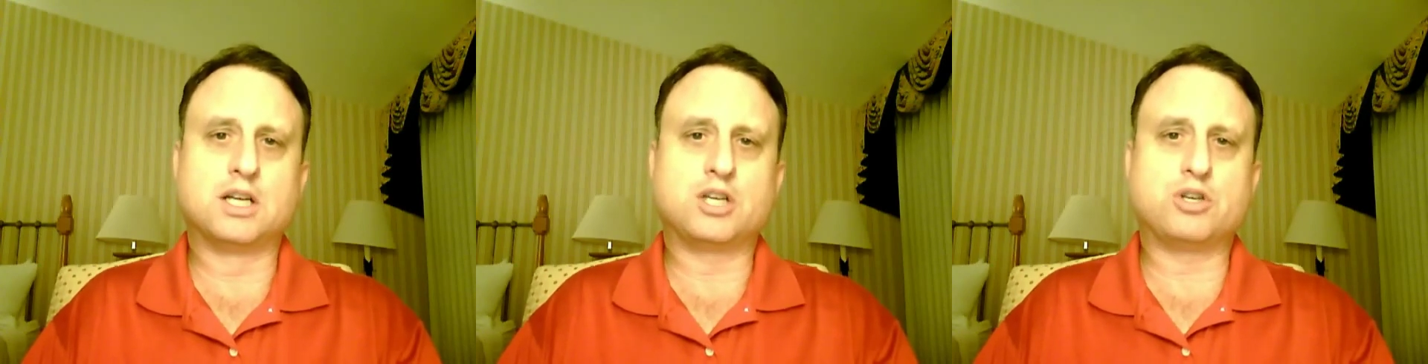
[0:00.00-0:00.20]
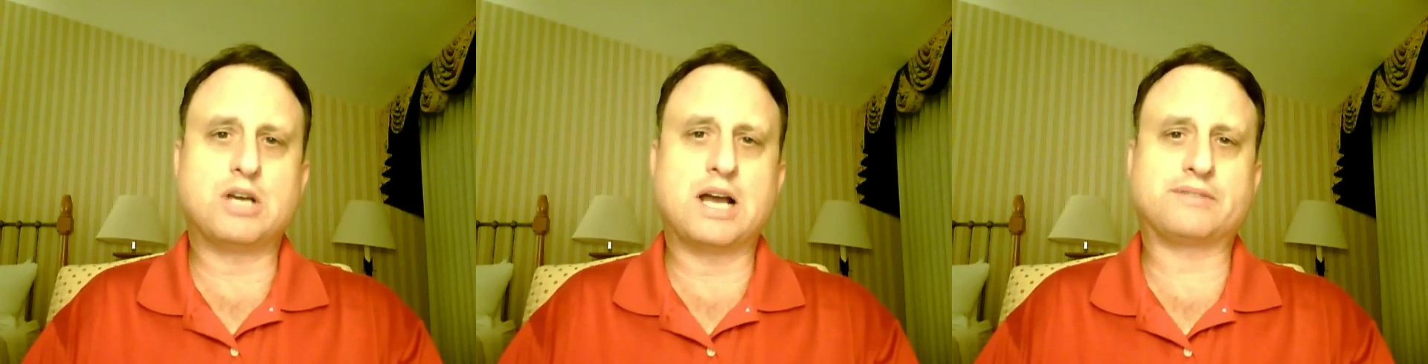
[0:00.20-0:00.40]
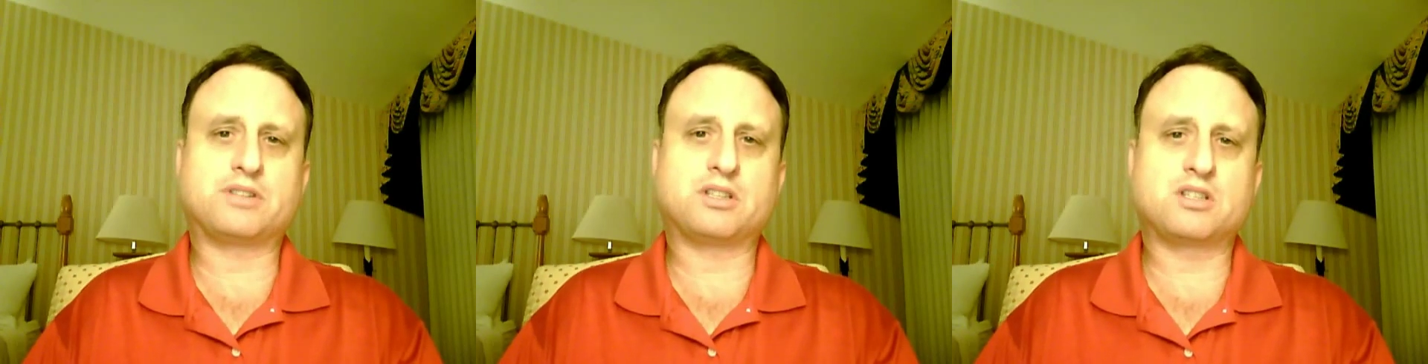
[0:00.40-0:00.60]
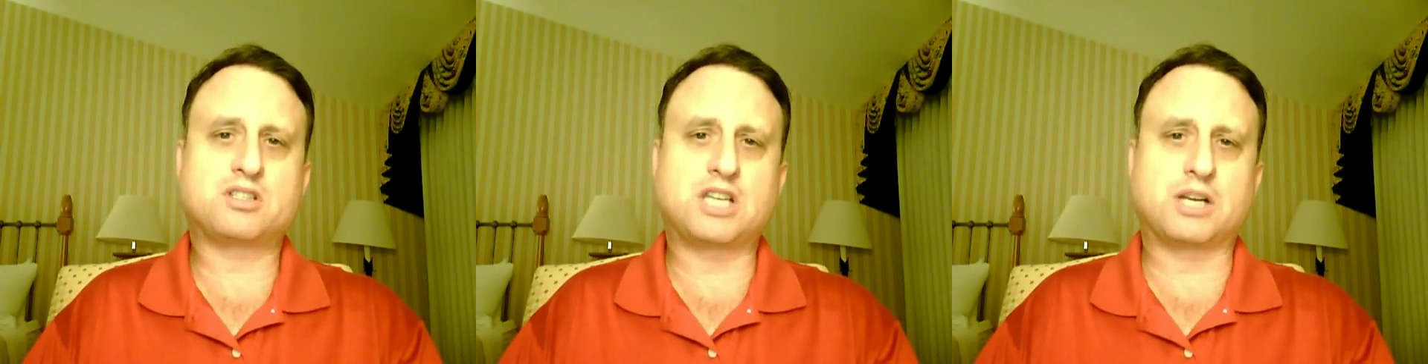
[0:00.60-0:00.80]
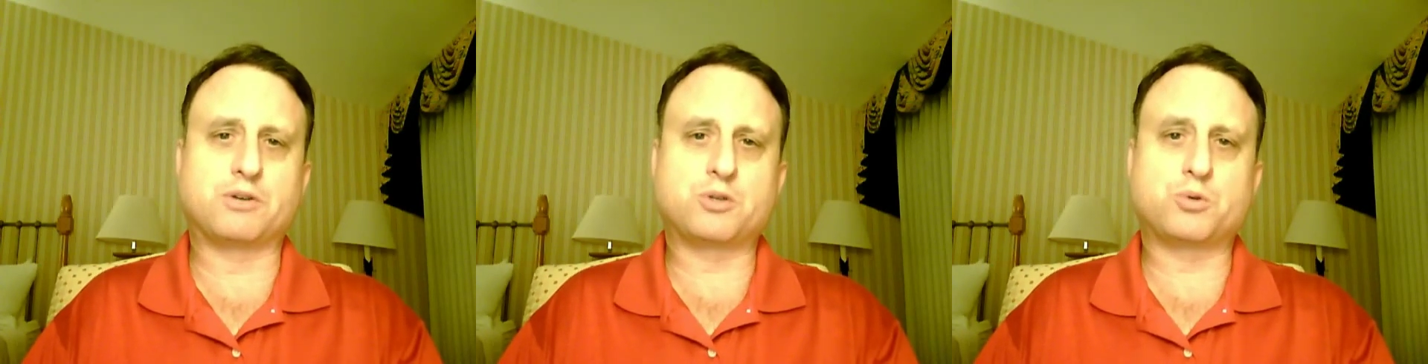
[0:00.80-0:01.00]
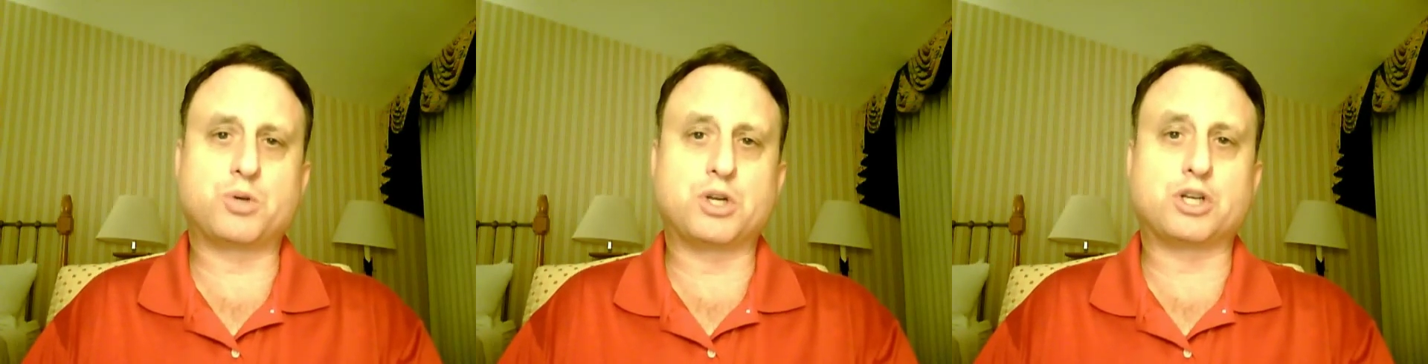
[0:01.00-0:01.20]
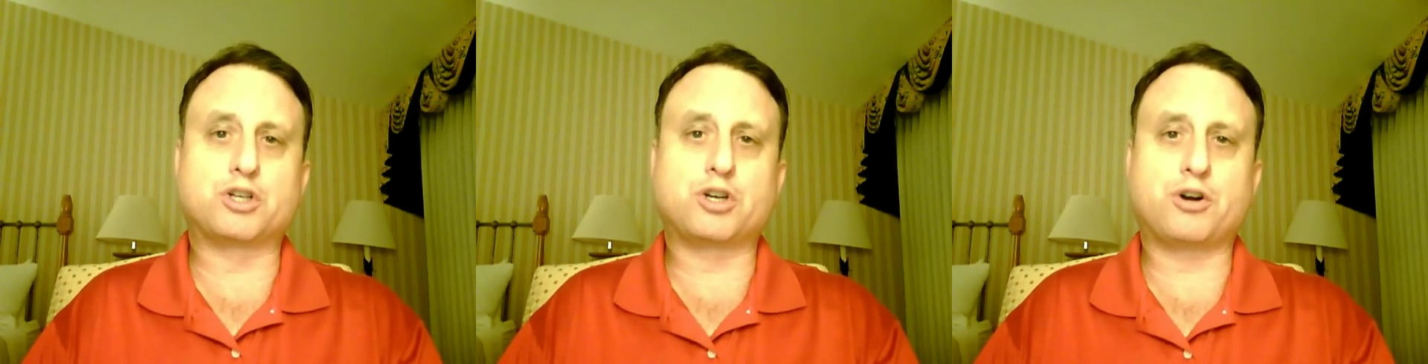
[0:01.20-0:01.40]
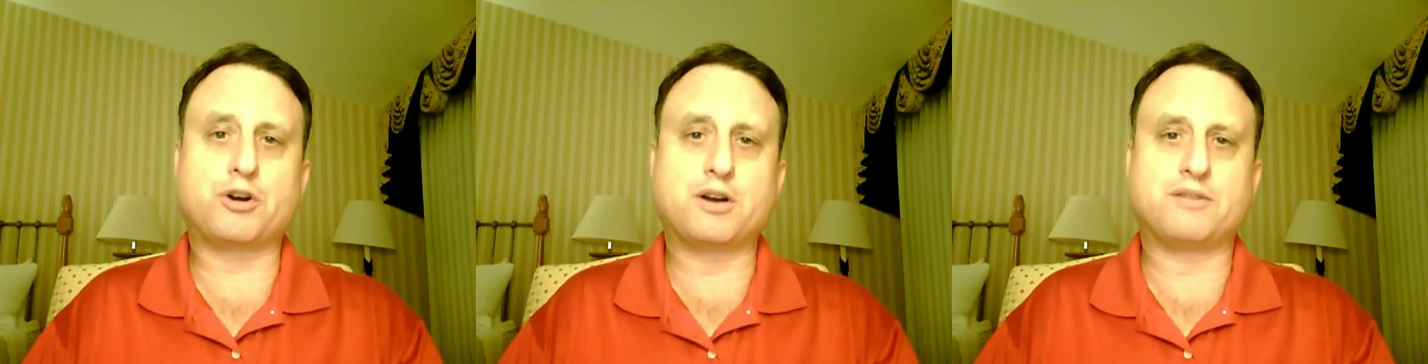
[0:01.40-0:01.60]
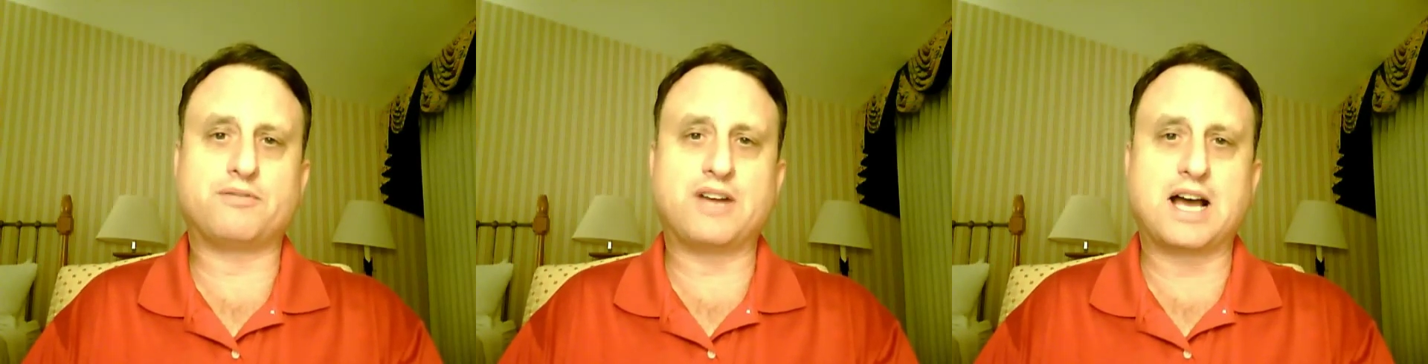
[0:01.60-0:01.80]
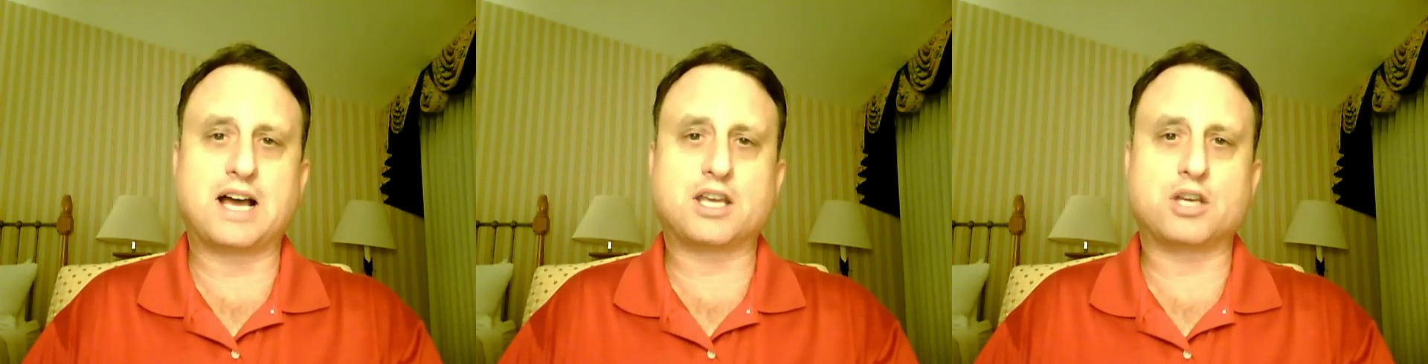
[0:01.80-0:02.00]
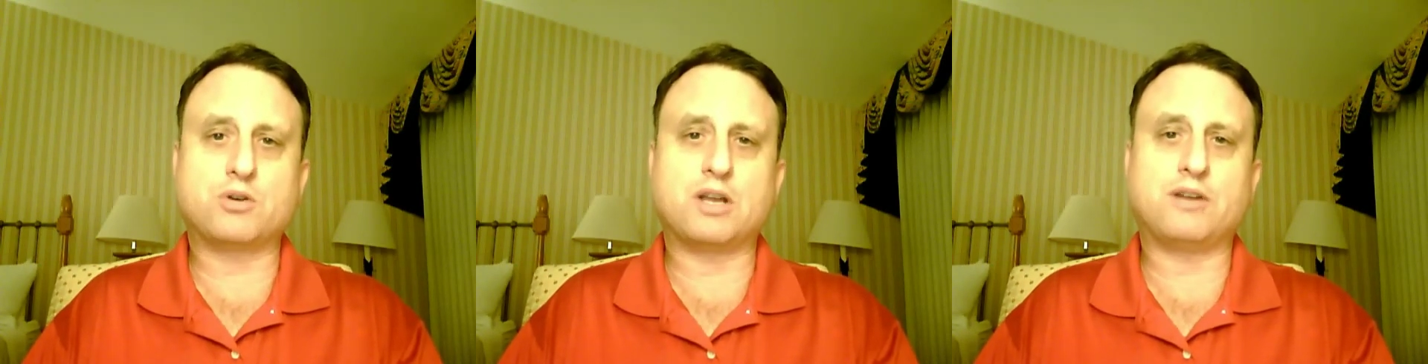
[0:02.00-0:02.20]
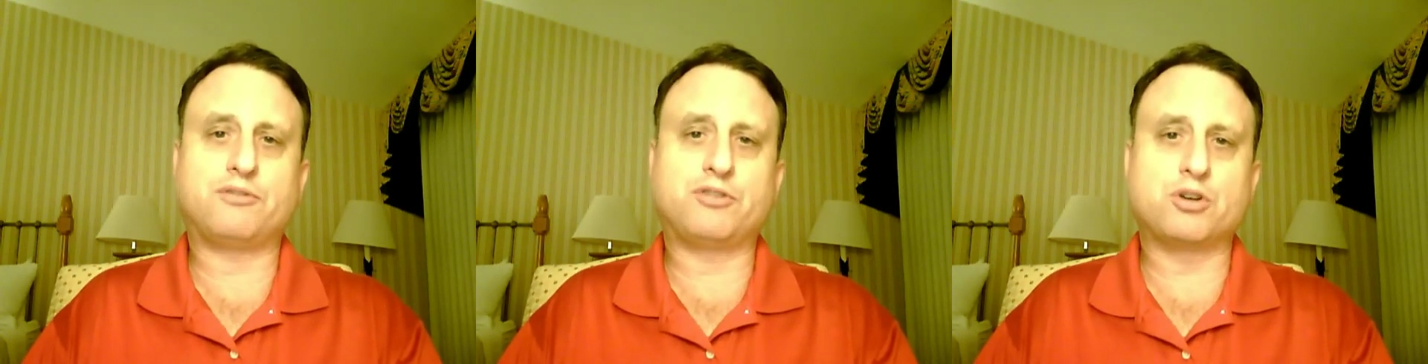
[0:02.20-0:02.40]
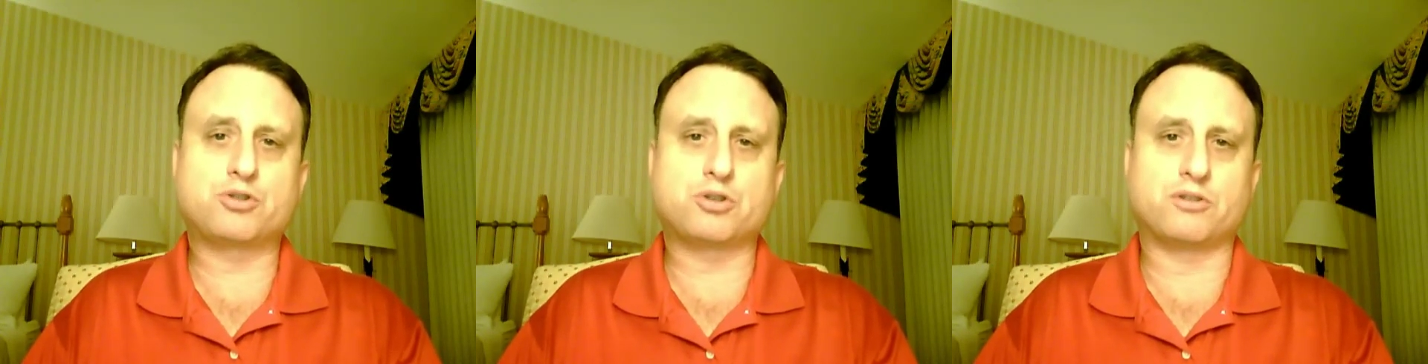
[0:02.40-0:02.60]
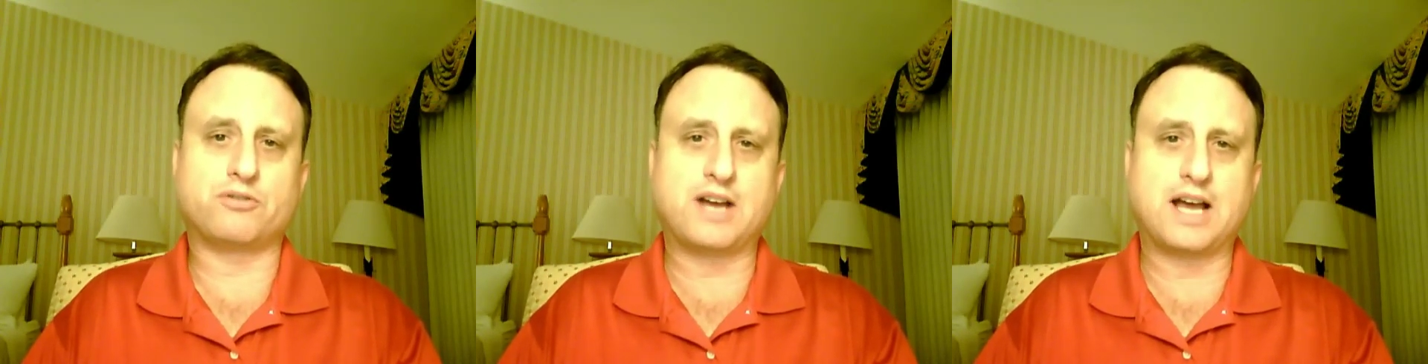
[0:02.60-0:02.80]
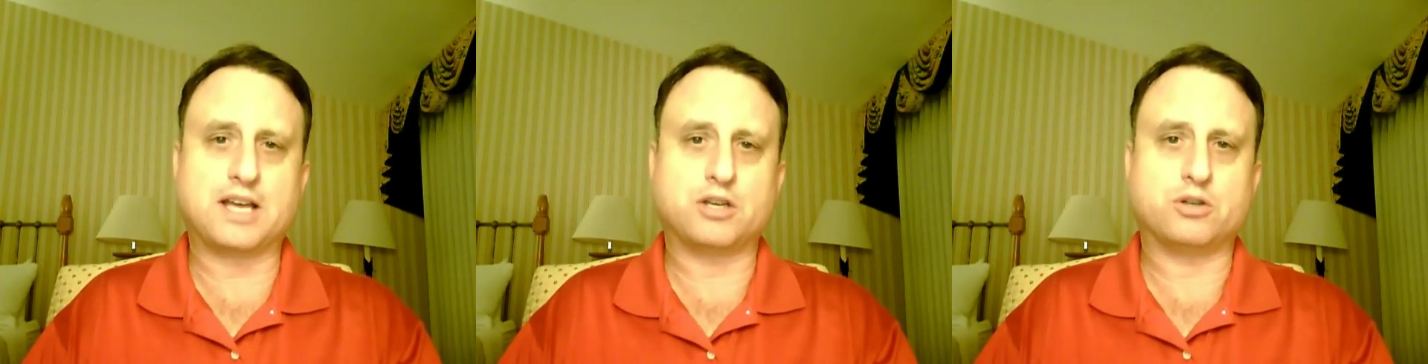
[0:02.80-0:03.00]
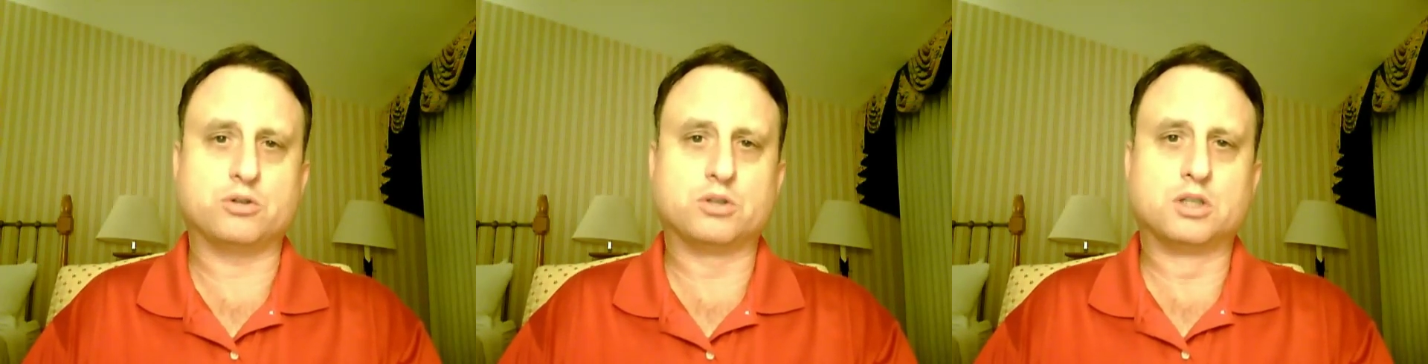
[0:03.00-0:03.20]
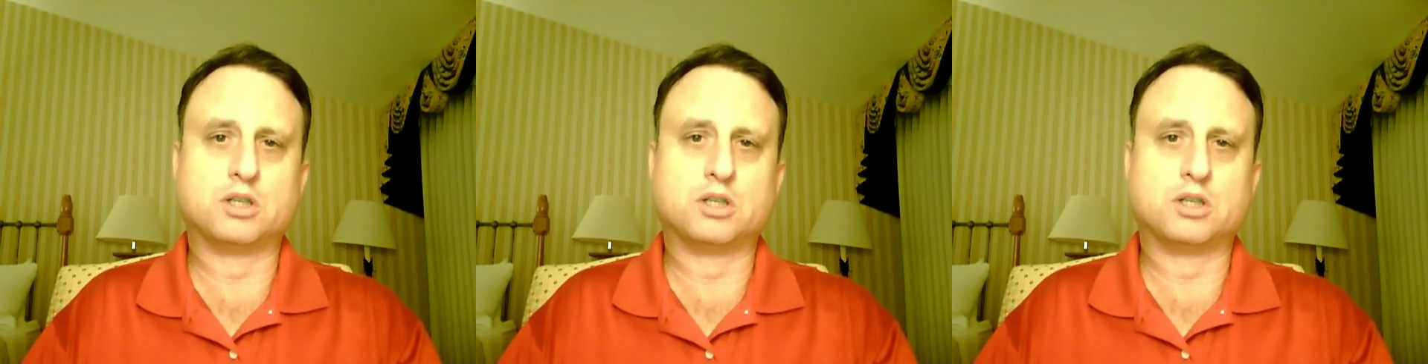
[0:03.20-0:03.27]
You have to distinguish between current value and future value.